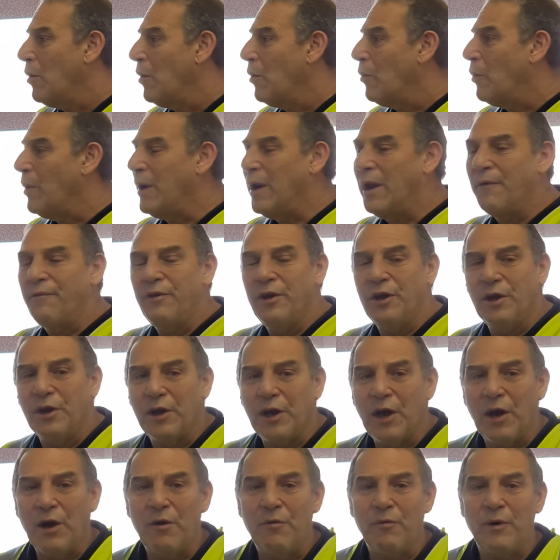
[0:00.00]
Whenever you
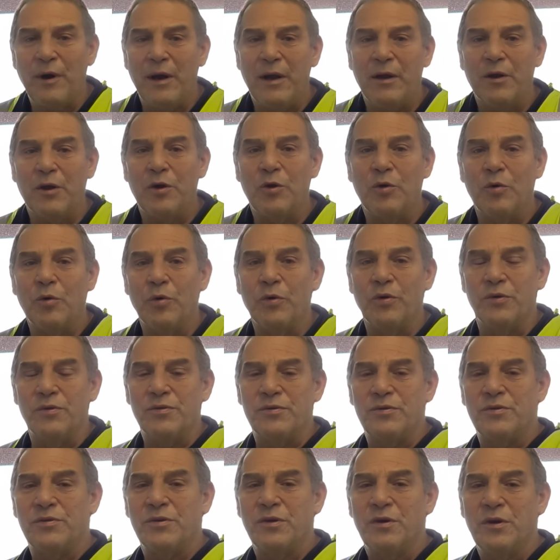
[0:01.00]
go around
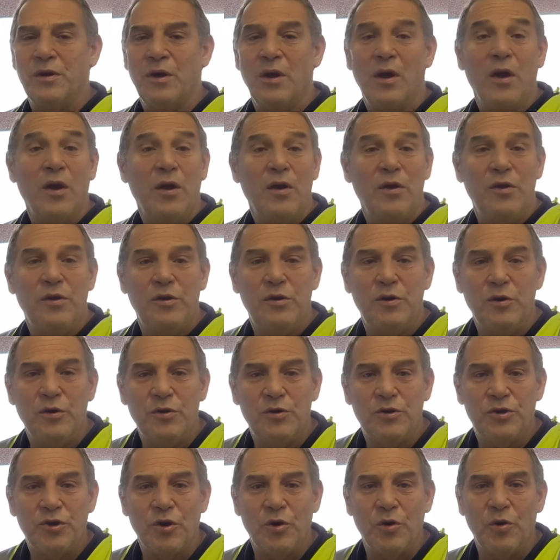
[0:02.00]
corners,
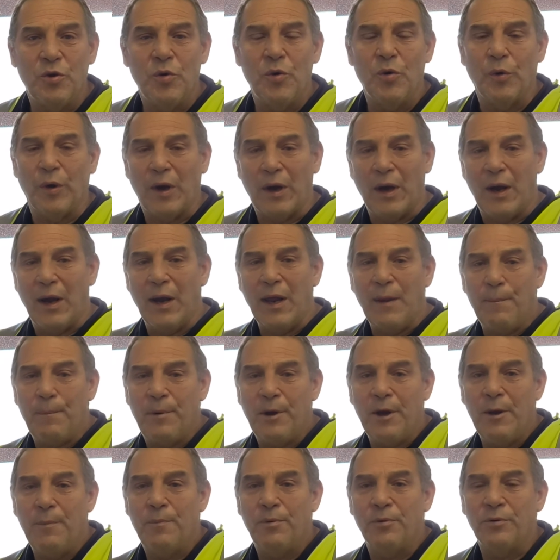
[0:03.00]
use your horn. Let
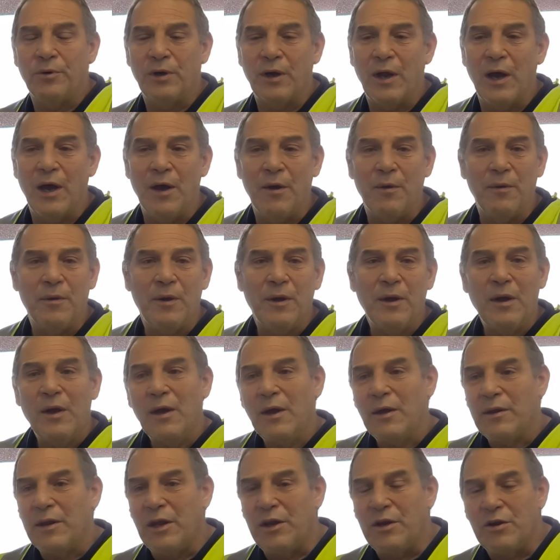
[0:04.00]
people know
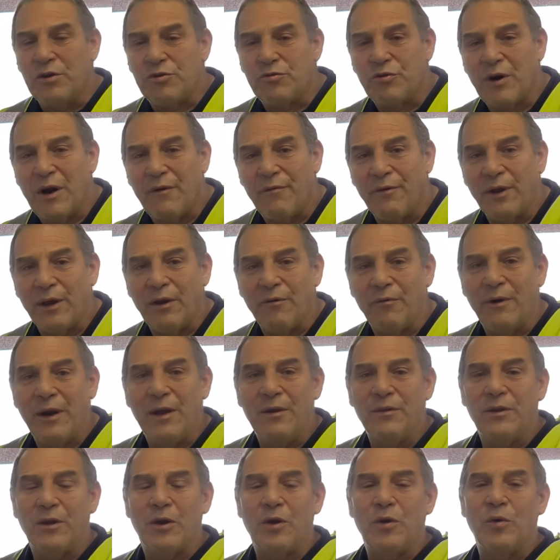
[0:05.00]
that you're traveling
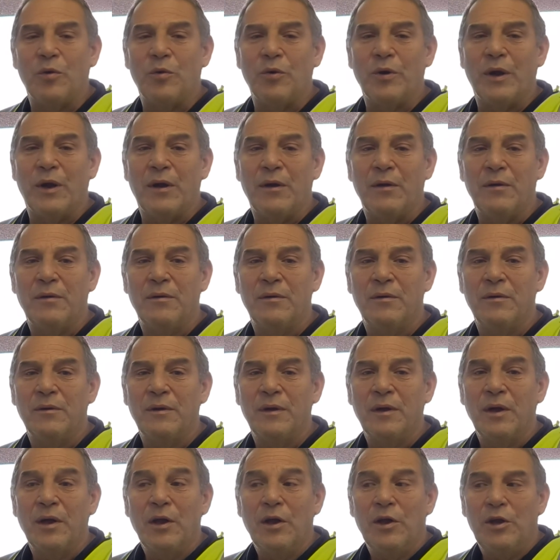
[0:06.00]
around the corner.
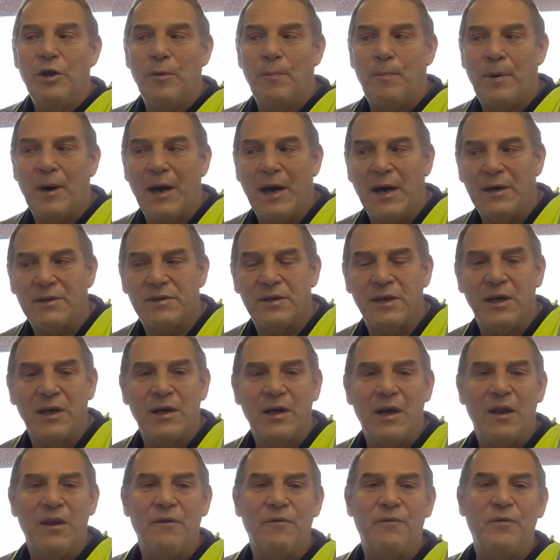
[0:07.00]
You're passing
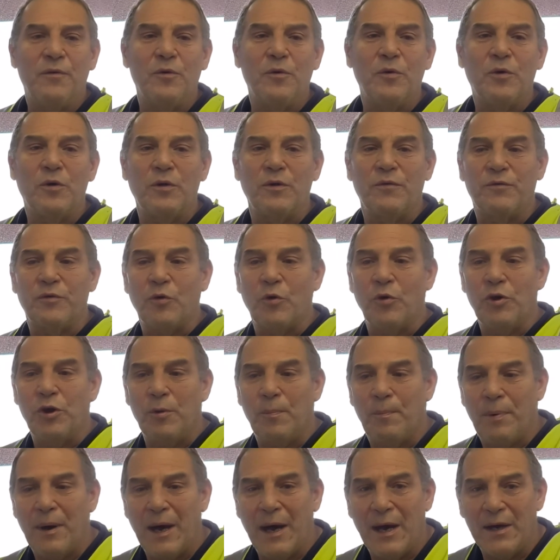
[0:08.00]
another forklift or
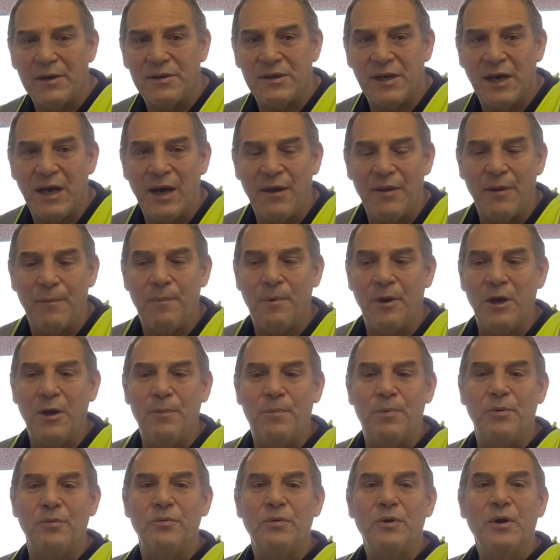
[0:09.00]
you're passing other
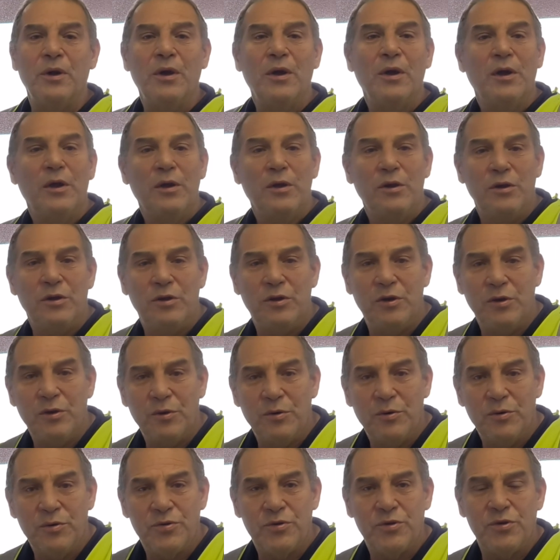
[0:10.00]
people,
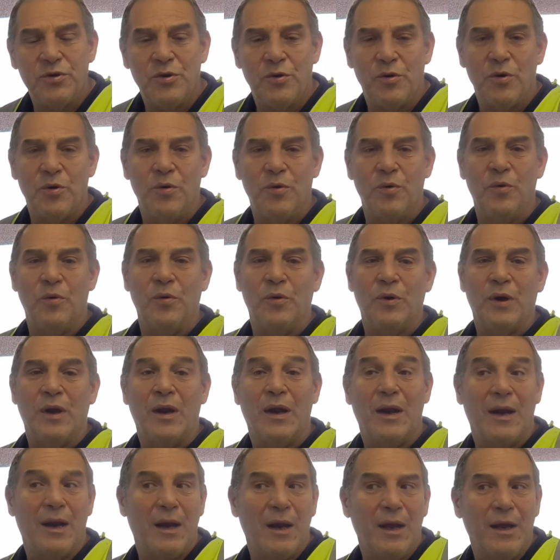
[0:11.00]
use your horn.
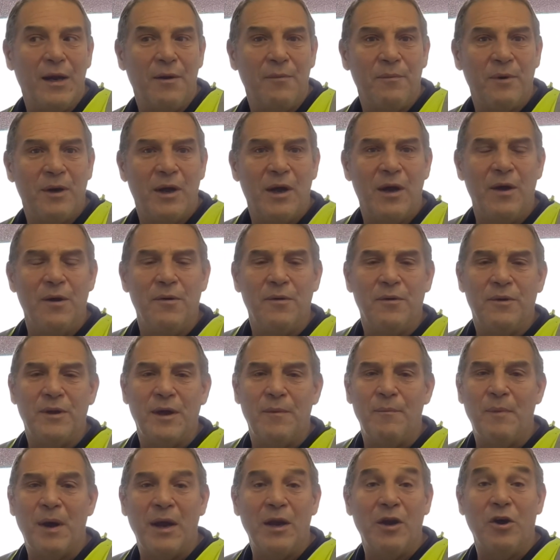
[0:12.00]
Let them know.
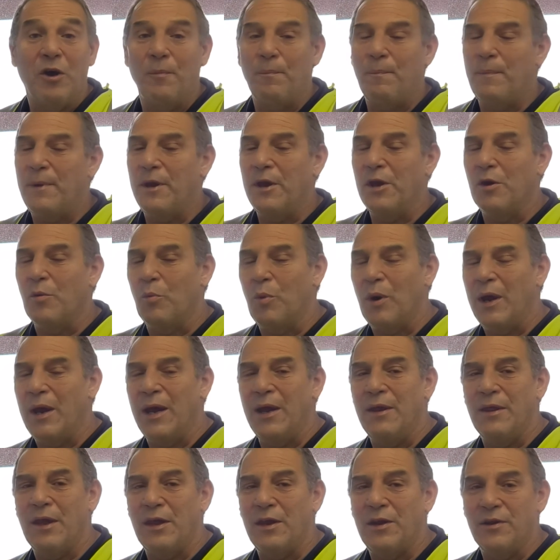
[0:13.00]
They may not be
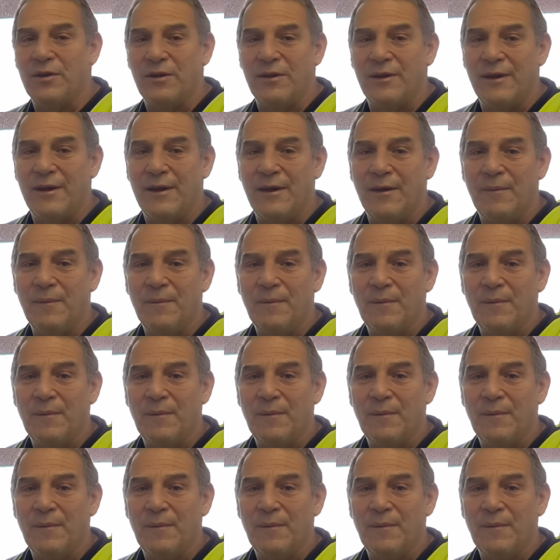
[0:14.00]
aware that you're there.